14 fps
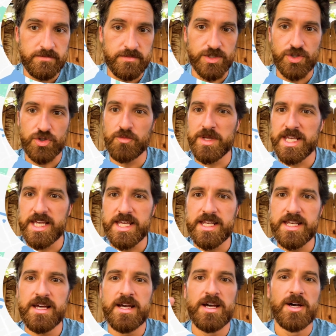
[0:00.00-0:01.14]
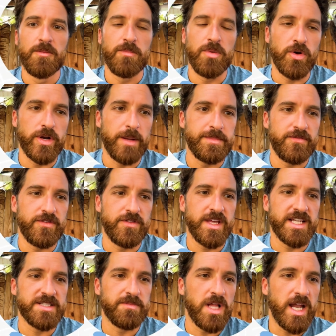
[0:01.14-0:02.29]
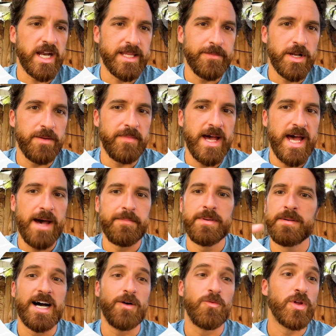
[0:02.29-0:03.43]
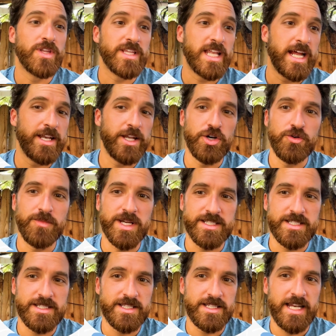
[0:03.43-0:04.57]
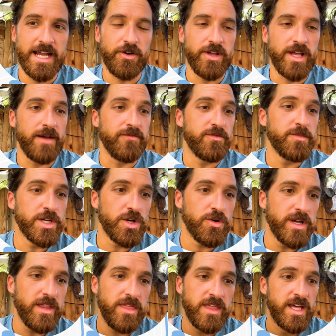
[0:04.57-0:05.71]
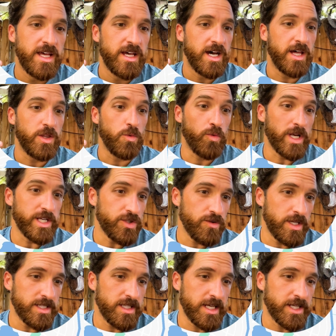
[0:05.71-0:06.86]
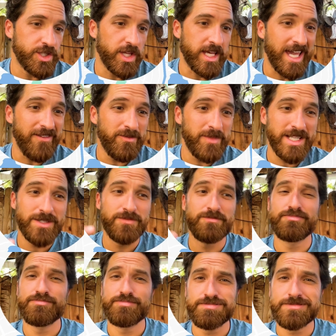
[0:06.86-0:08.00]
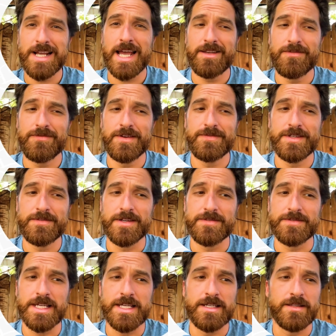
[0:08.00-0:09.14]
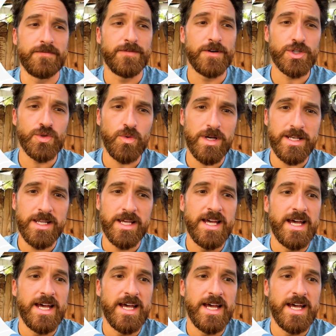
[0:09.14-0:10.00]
zooming in, pulling up different things, plotting them on a map. One thing that I know, because this is an area I'm familiar with, the restaurant selection they gave me is kind of 50-50. First one,